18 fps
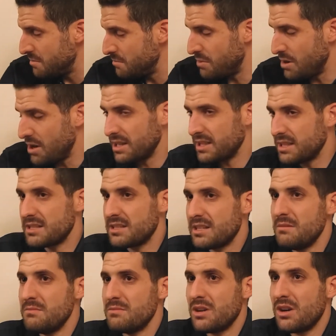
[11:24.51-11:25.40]
But at the
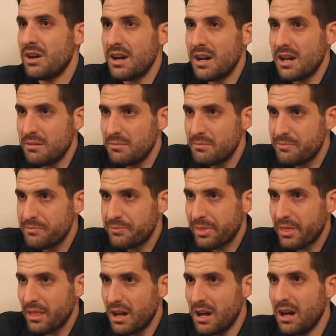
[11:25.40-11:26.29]
same time,
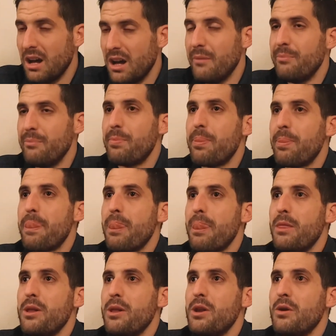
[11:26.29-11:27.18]

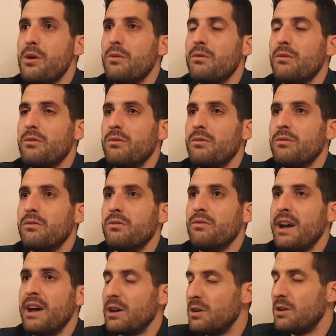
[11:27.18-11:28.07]

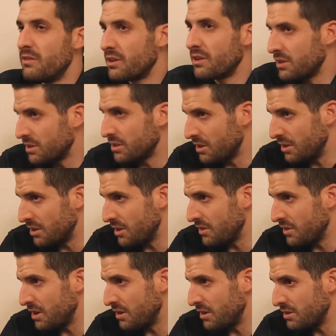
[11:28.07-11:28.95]
Vancouver could learn a
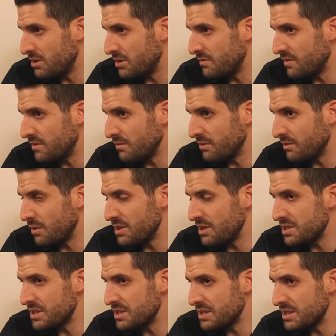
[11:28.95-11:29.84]
thing or two from
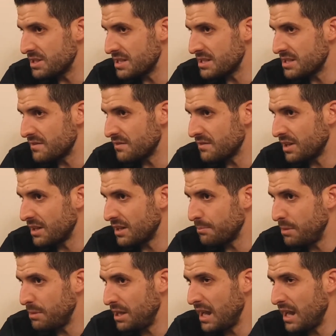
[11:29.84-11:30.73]
Florence in the sense of
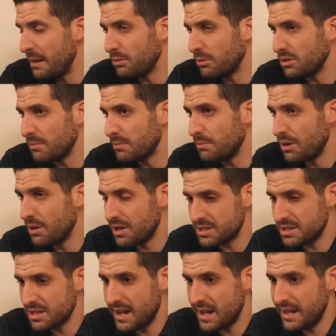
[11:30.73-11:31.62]
like being able to put
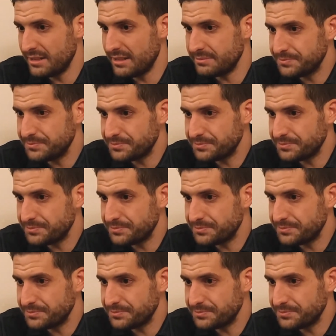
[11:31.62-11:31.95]
aside